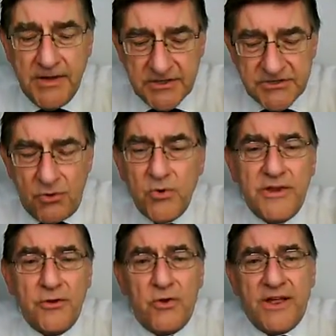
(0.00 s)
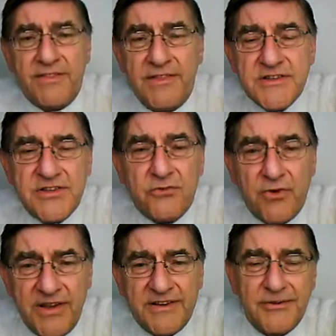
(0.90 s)
So all in all, I think there's a
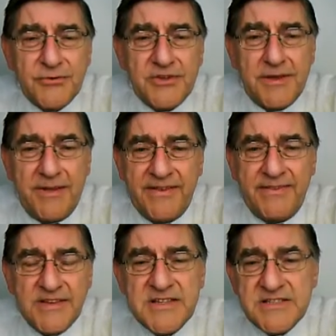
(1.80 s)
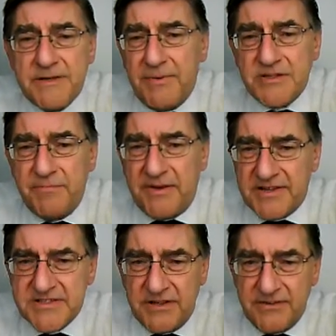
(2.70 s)
great deal to commend this. It's a much
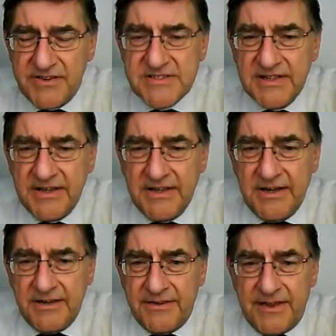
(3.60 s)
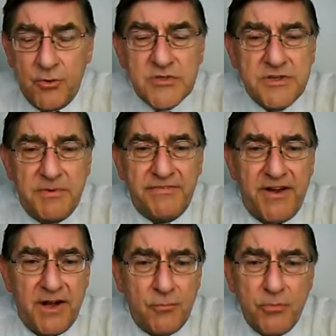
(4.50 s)
better service. There'd also be
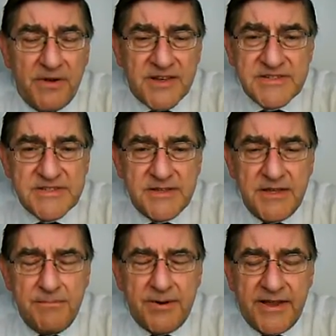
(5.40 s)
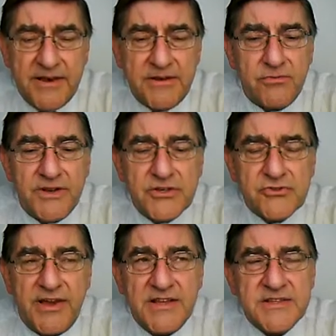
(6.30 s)
far more buses. The plan to run
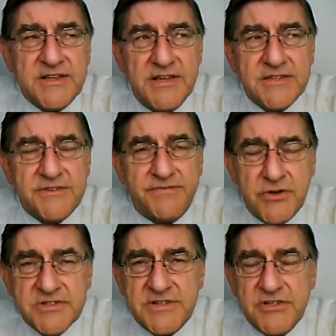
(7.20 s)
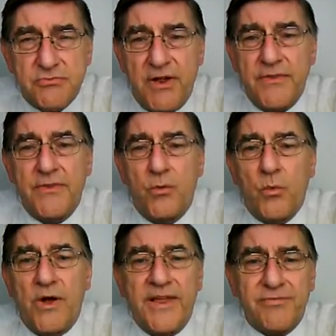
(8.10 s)
trains is firstly to run
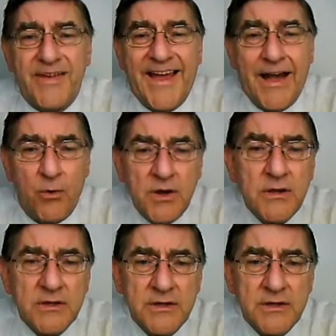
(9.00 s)
one every hour,